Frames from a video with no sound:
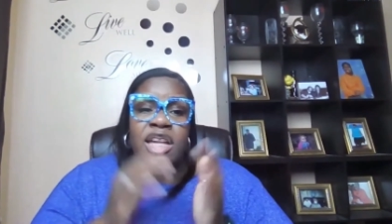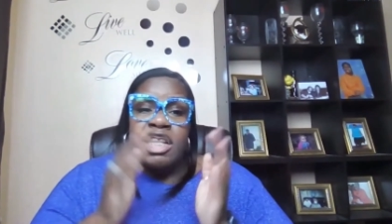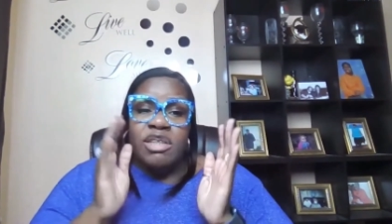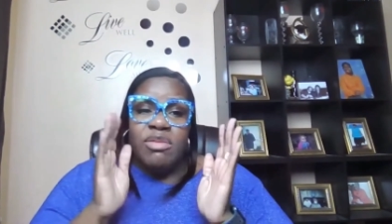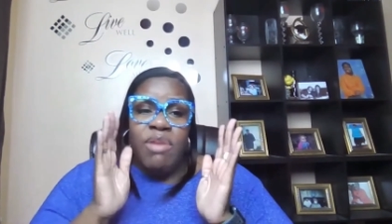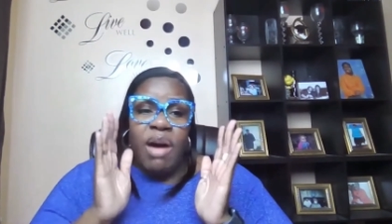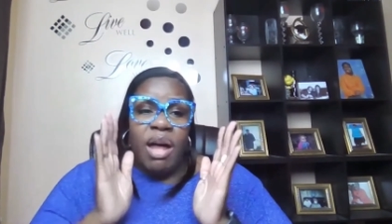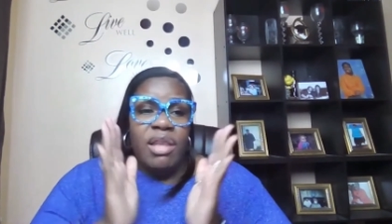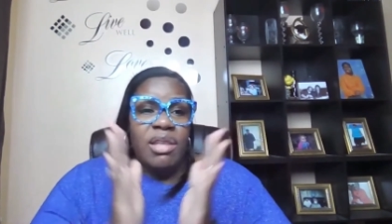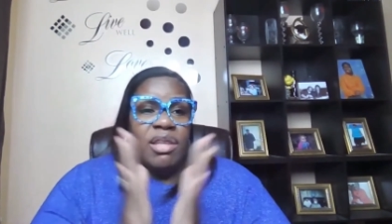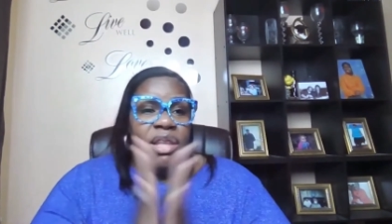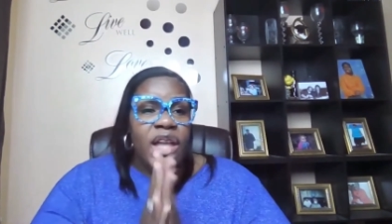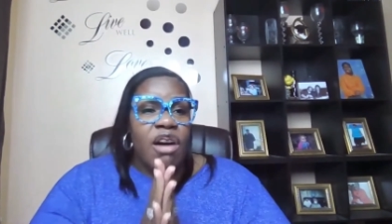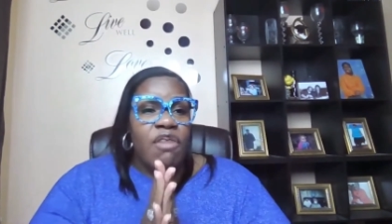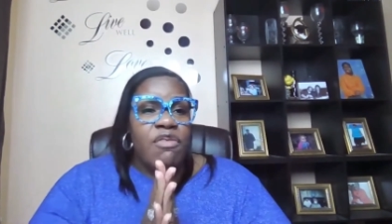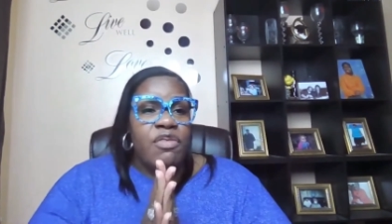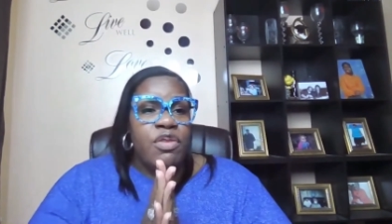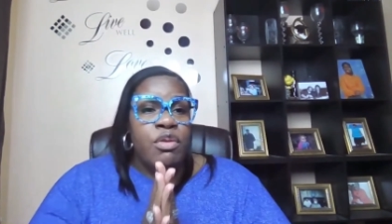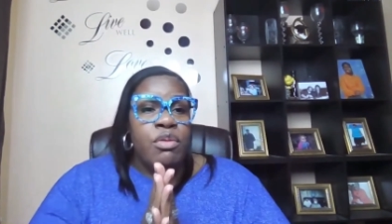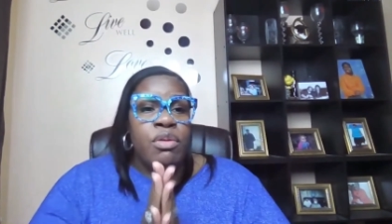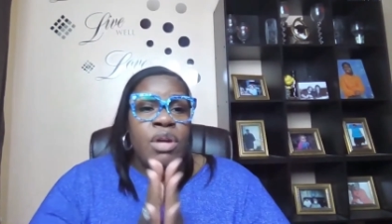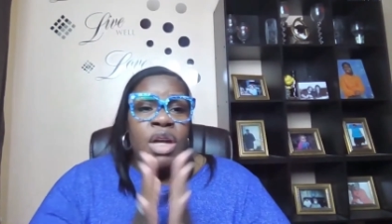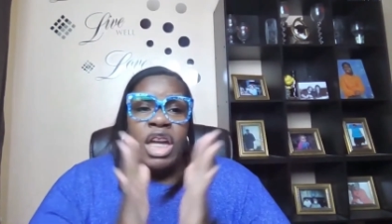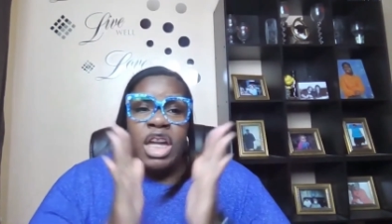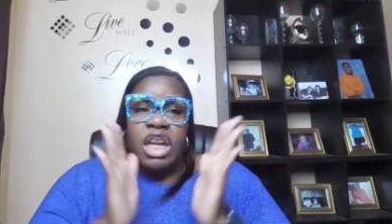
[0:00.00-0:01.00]
So I love
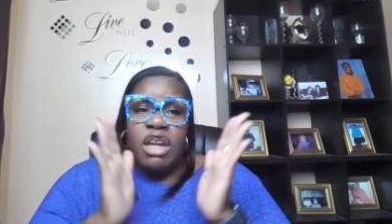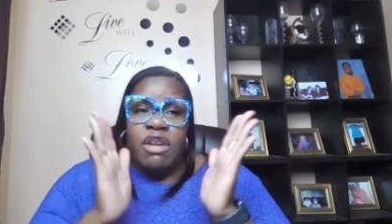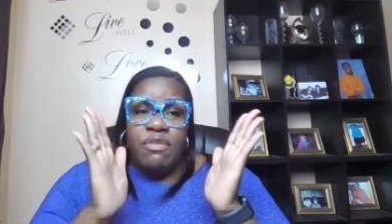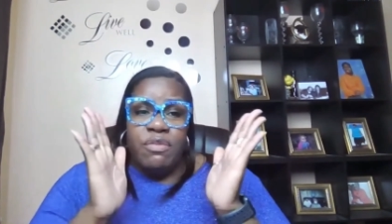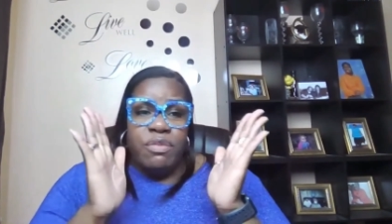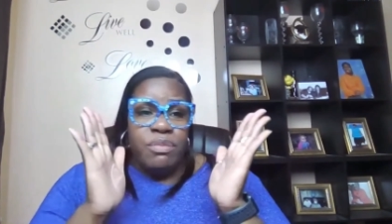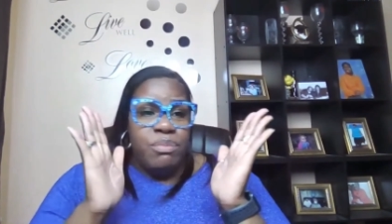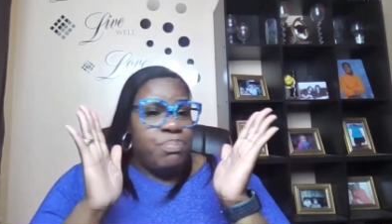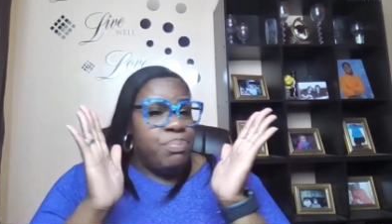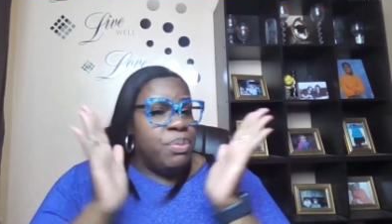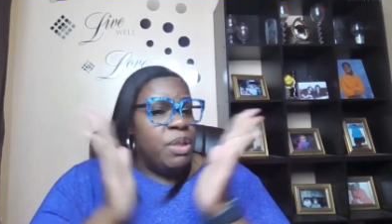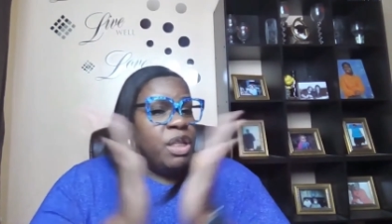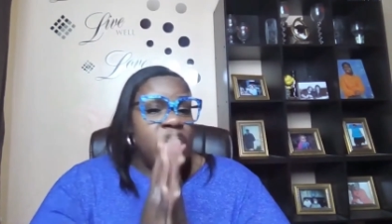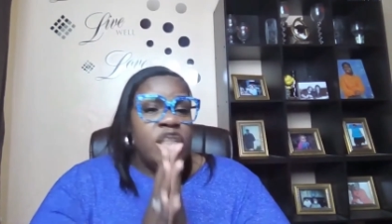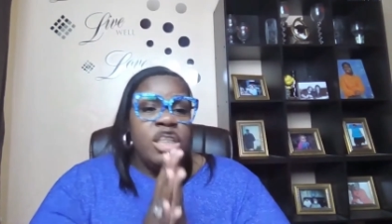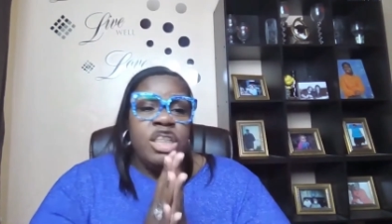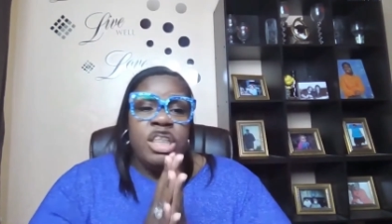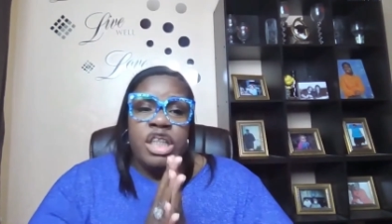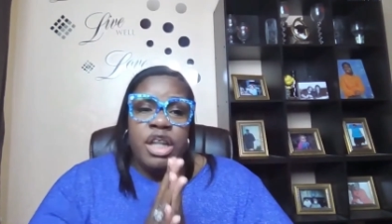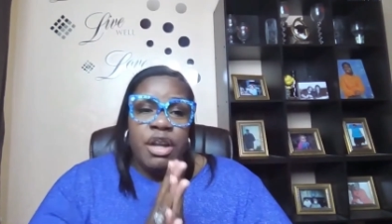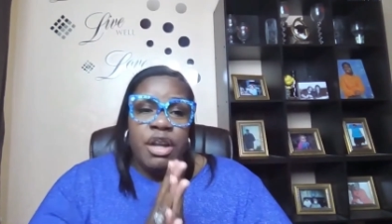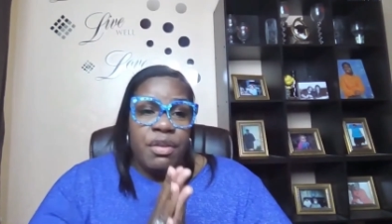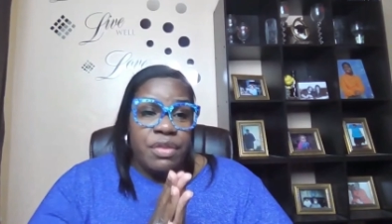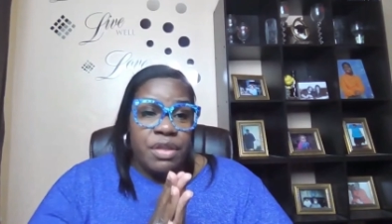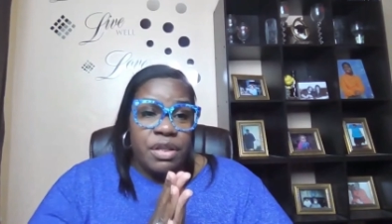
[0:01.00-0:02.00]
you. If please
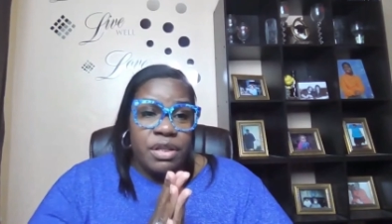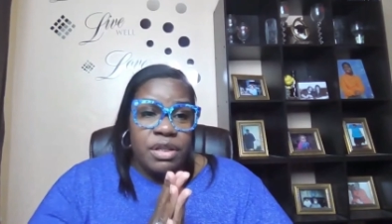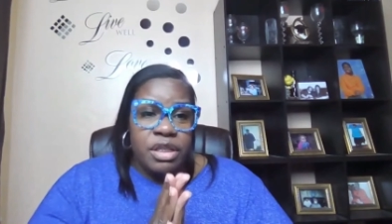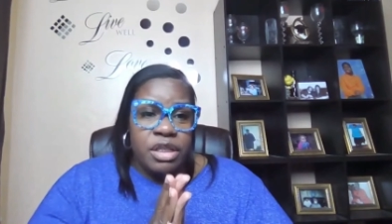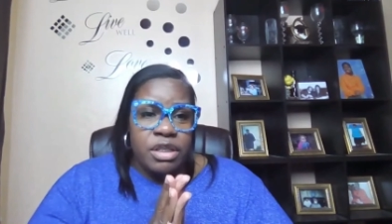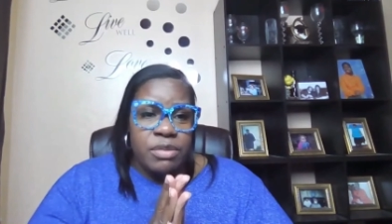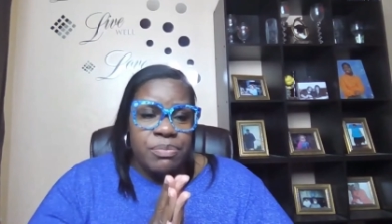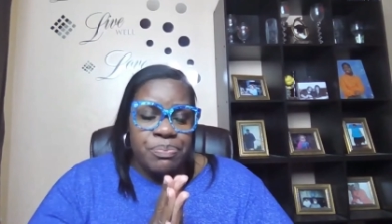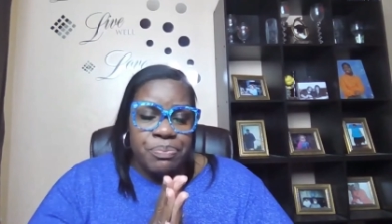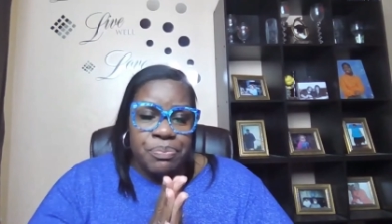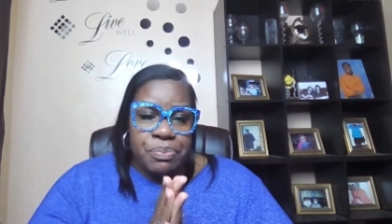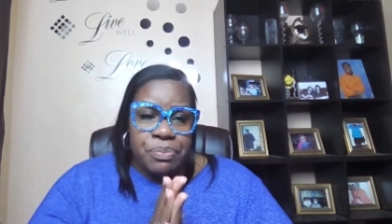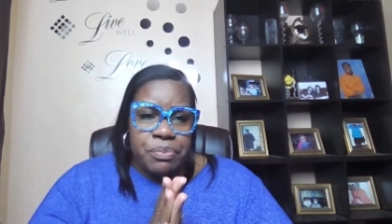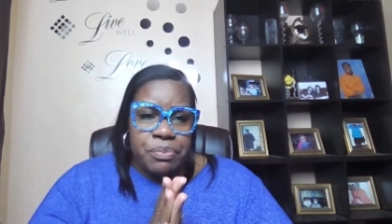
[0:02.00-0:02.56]
share this